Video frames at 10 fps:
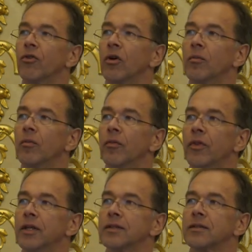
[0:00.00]
from
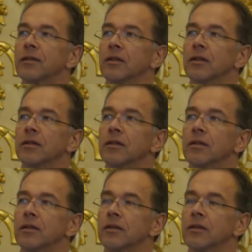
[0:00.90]
these
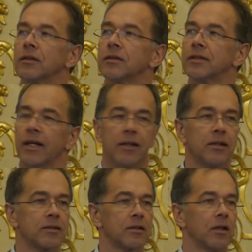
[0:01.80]

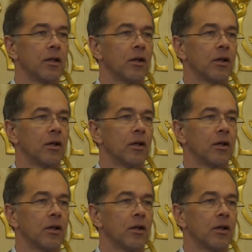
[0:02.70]
sales,